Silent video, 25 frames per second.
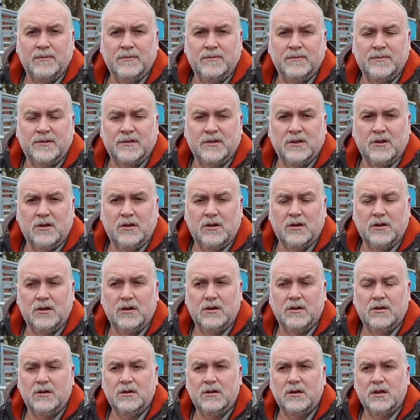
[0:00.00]
So
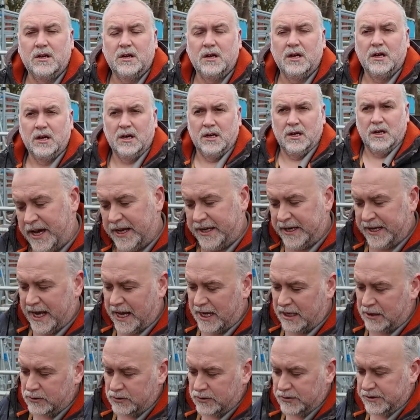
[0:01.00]
The
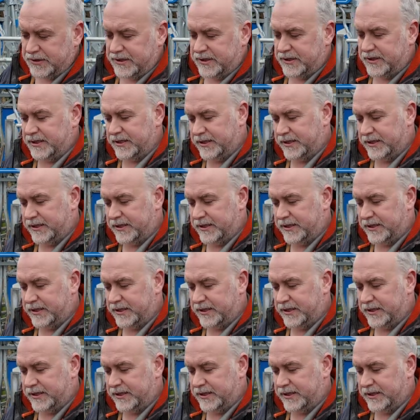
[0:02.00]
cows,